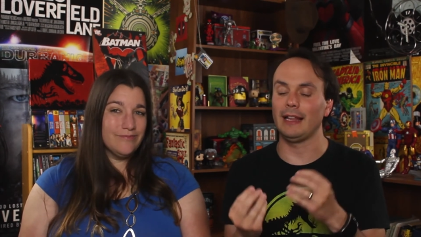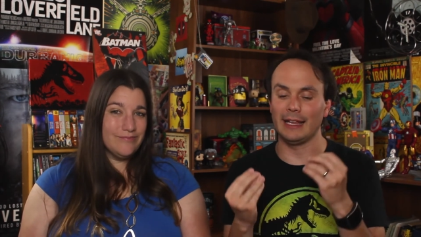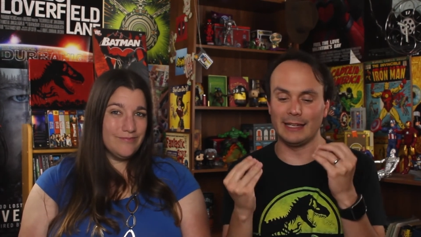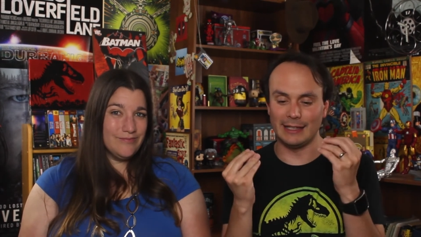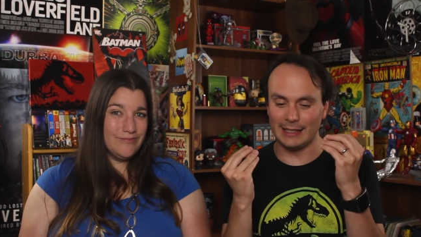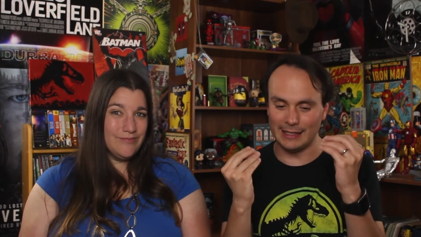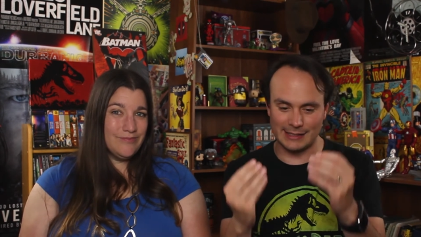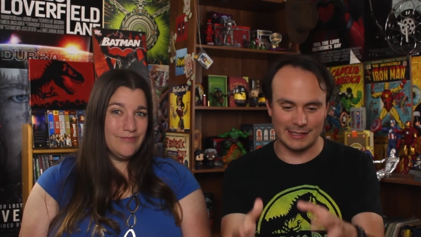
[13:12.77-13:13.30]

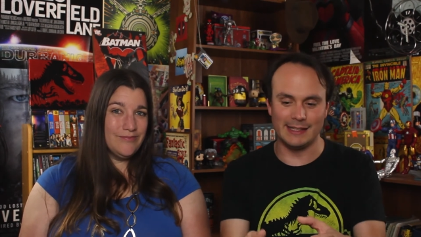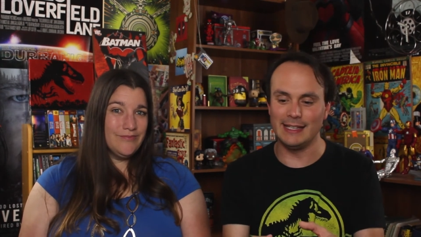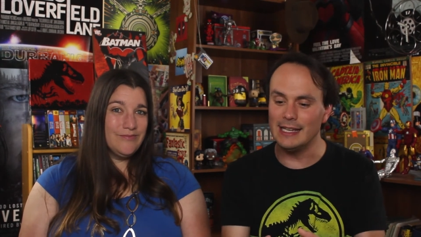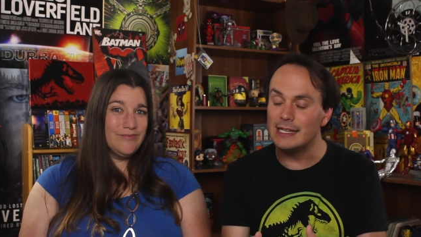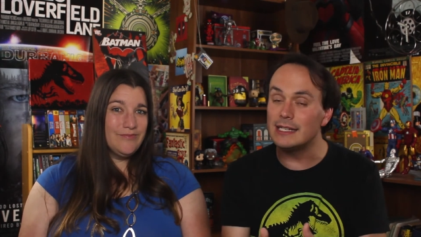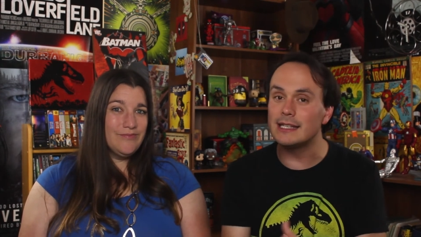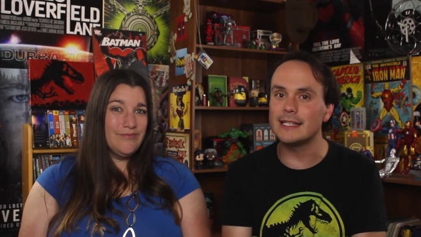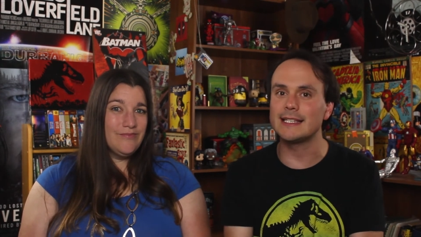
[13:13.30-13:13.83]
Speaker 1: like, get to the
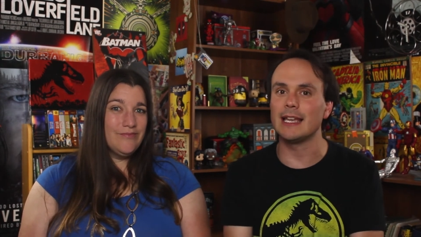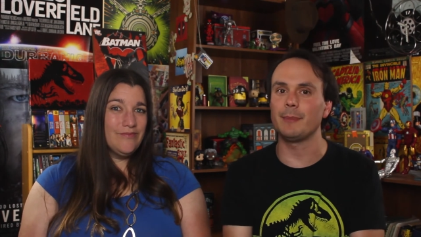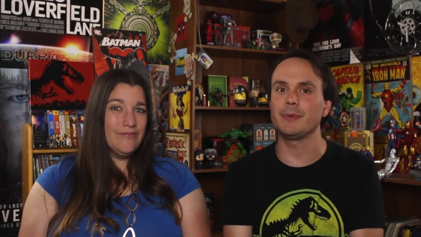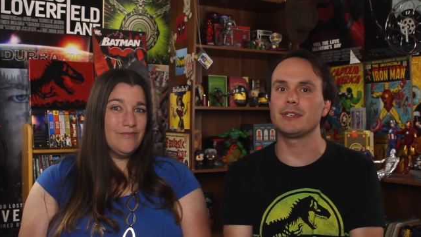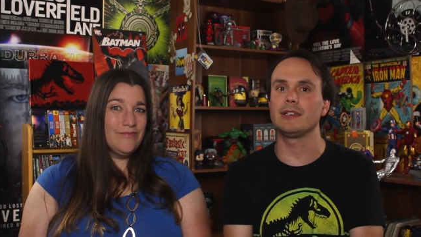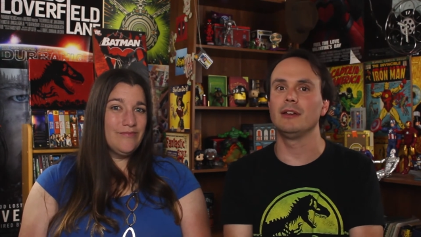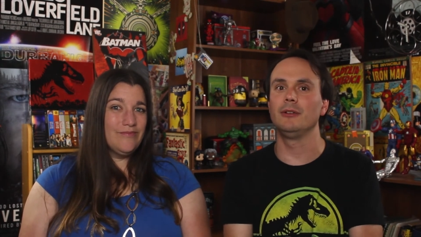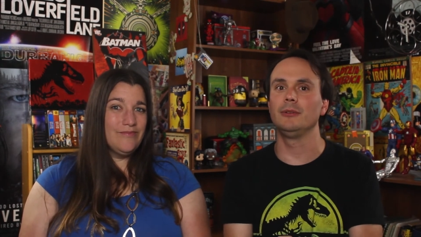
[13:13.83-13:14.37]
end of this
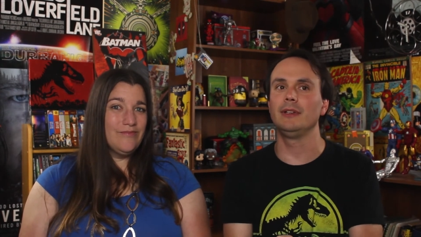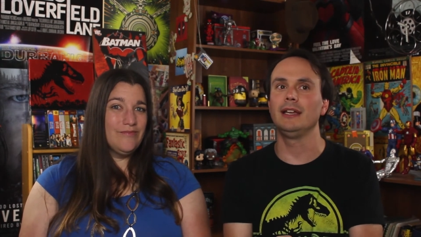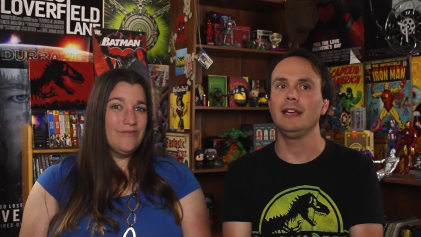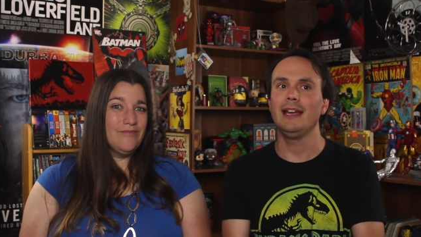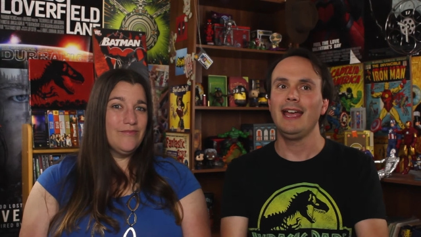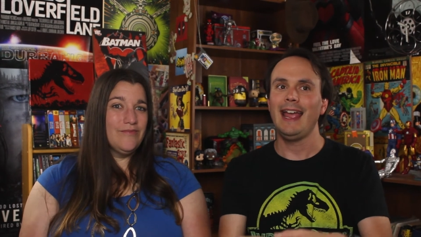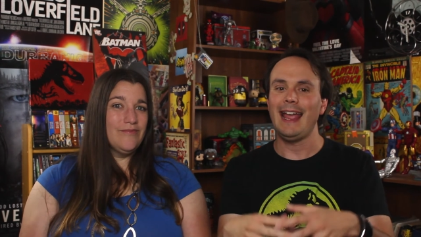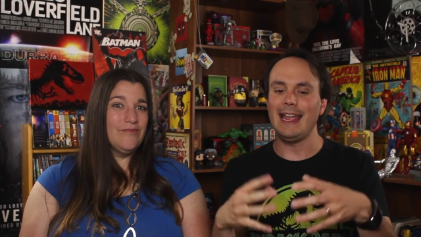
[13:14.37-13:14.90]
episode
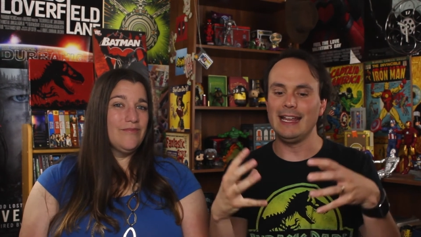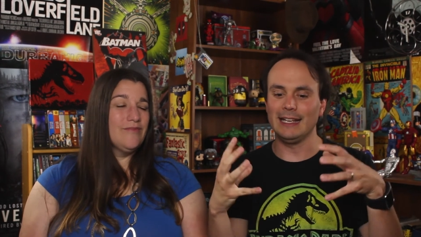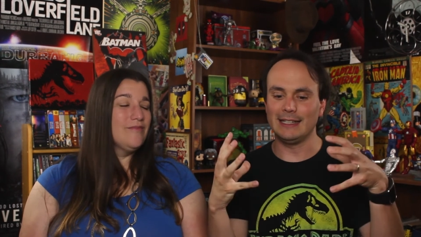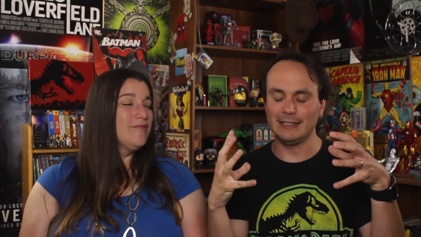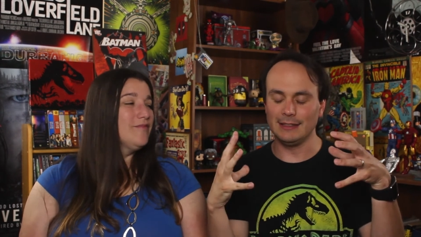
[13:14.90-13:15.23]
and